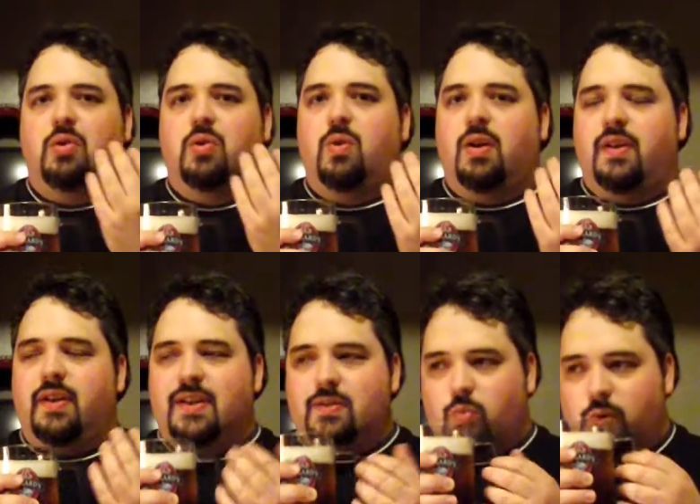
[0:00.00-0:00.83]
quality.
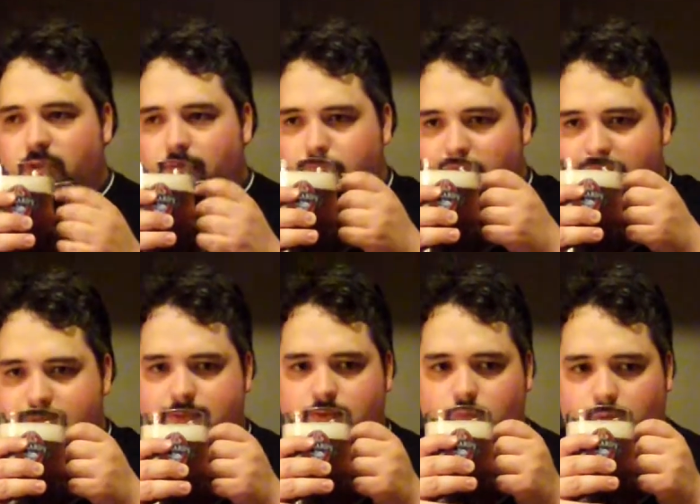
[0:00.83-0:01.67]
It really blends
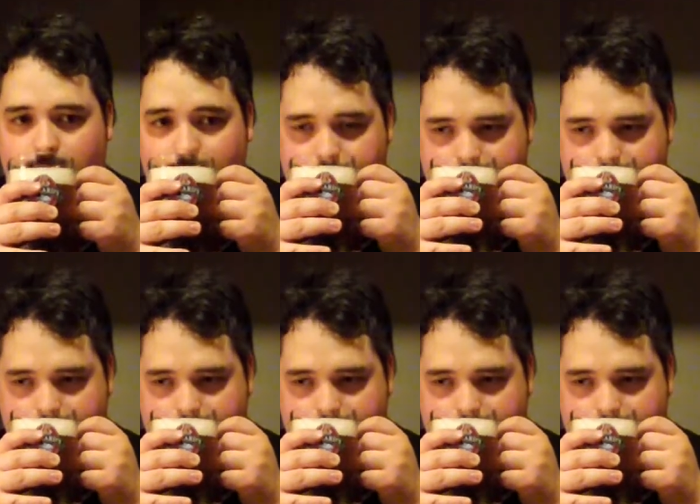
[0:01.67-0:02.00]
in well.